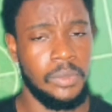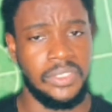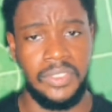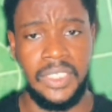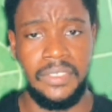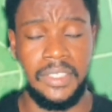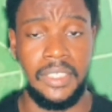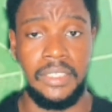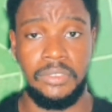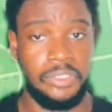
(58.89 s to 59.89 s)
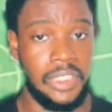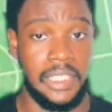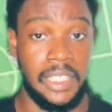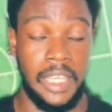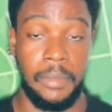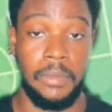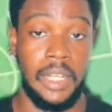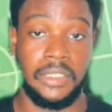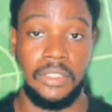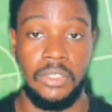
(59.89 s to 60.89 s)
It was a really, really tricky game.
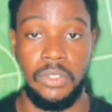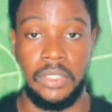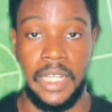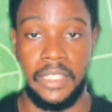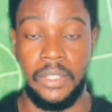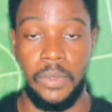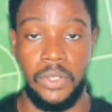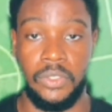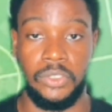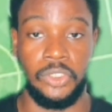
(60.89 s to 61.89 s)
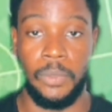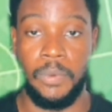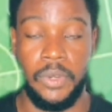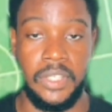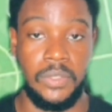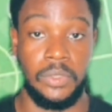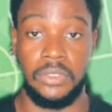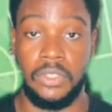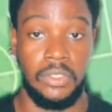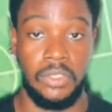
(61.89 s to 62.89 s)
Arsenal looked like they were going to draw points. It was
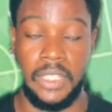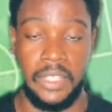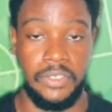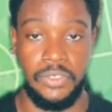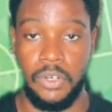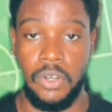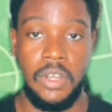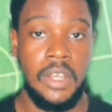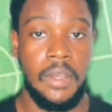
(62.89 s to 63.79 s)
going to look like a draw.